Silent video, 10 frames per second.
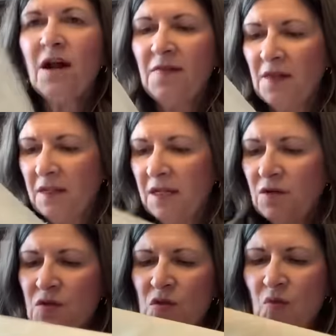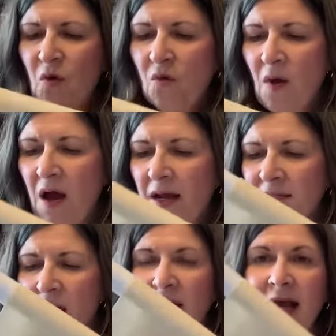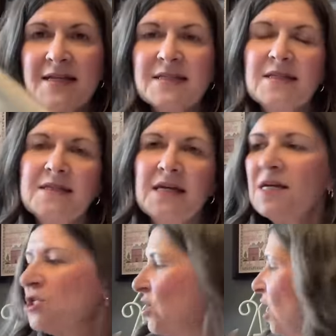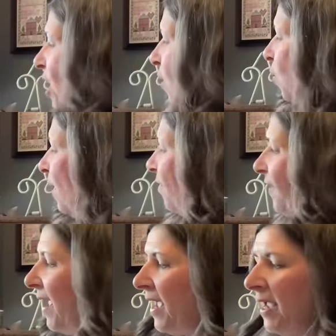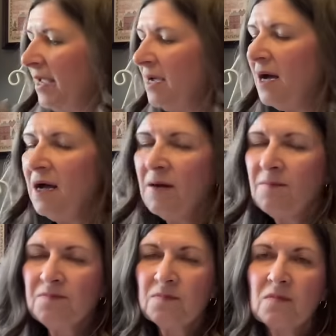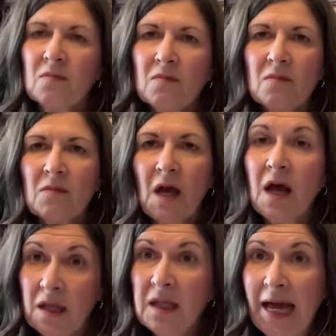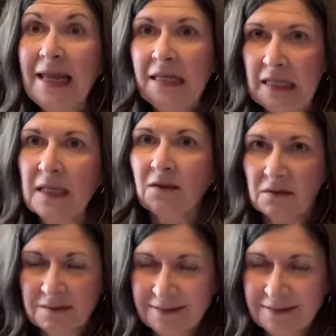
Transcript: on the little scroll rod. Dawn likes to stitch with a, um, a, a little